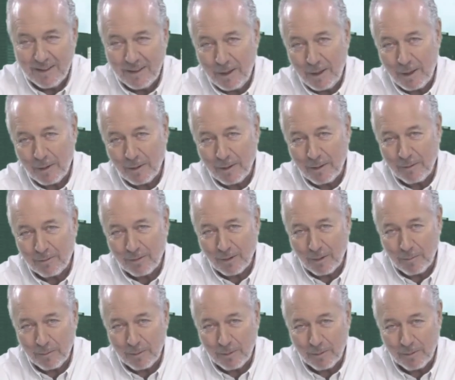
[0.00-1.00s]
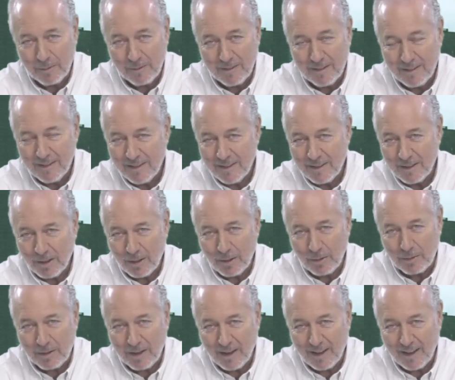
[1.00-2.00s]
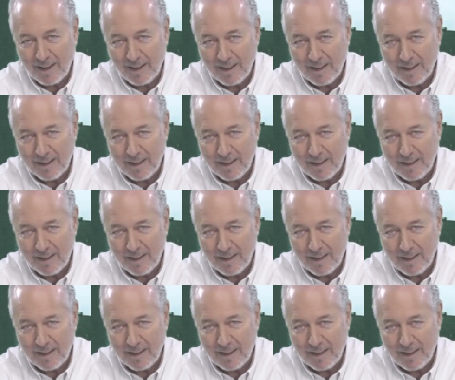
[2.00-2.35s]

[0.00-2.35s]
hearing from you. Okay.